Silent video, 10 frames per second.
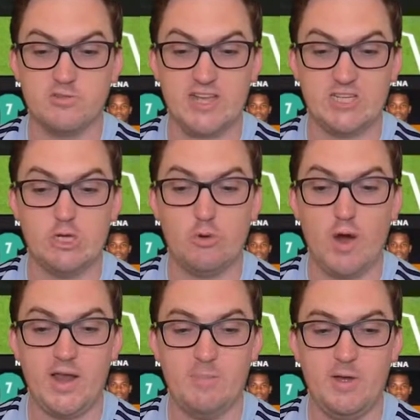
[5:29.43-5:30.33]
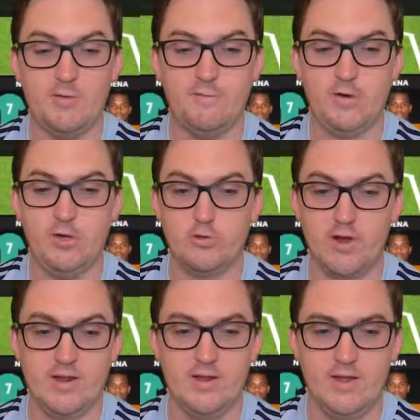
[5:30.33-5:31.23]
it was actually quite a bit further
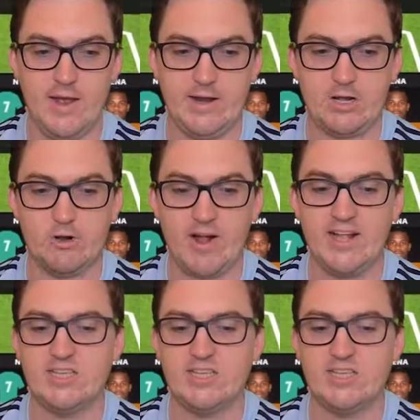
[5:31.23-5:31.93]
in. And a great